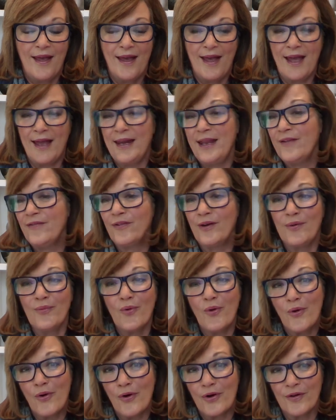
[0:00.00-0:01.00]
and every
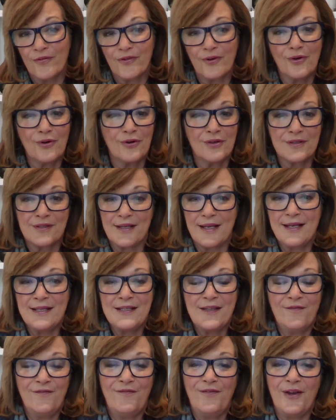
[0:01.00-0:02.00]
walk, of course, is
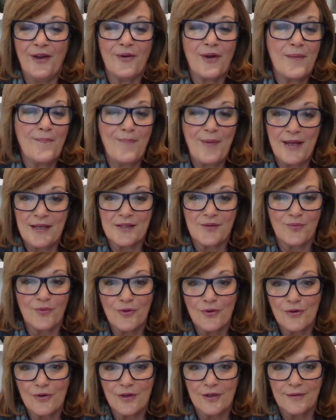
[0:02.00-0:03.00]
the very best
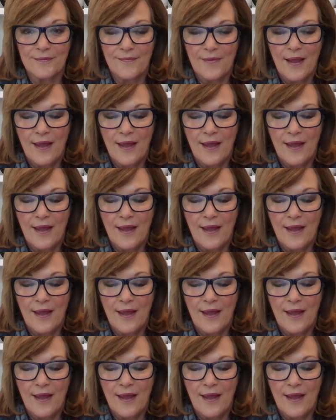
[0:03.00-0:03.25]
walk.